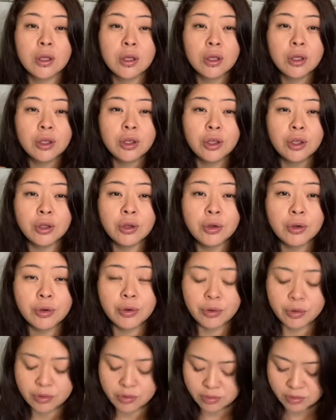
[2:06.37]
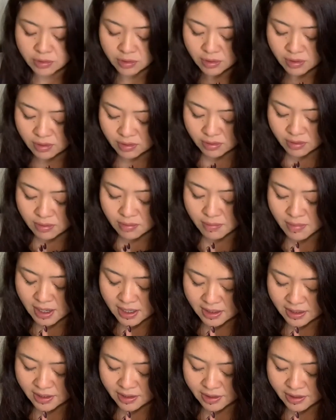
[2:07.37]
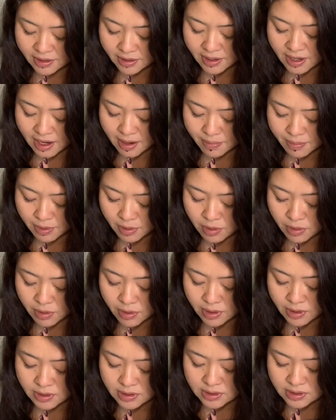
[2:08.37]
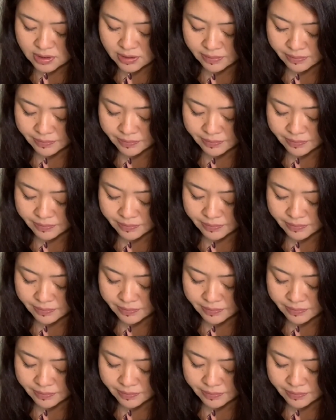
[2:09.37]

you, my dear Capricorns,